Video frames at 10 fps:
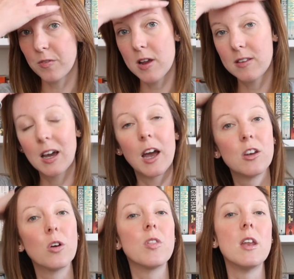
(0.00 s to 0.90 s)
Obviously I
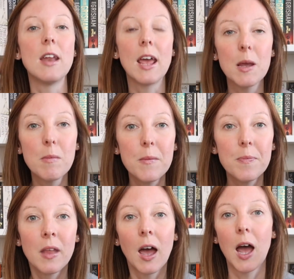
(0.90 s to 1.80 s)
know the name,
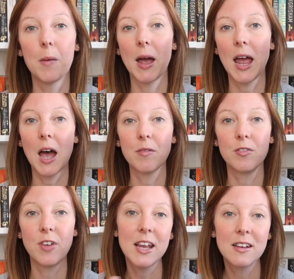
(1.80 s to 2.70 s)
um, I have
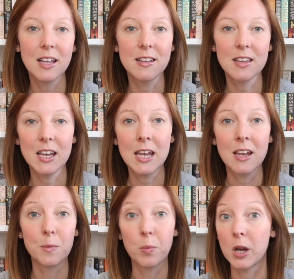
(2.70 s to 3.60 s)
a vague sense that
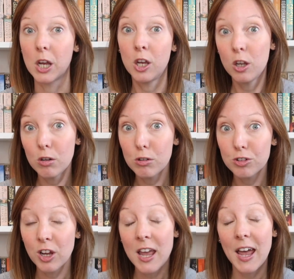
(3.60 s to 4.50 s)
he is pretty
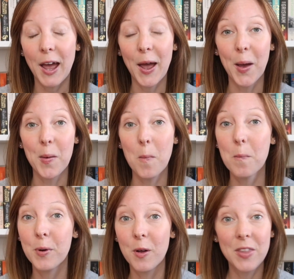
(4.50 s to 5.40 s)
huge,
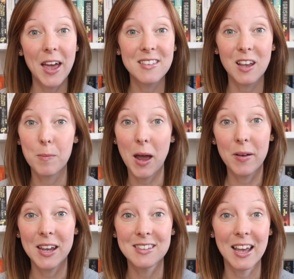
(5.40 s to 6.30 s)
um, but that's
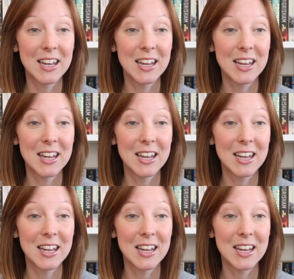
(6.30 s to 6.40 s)
about it.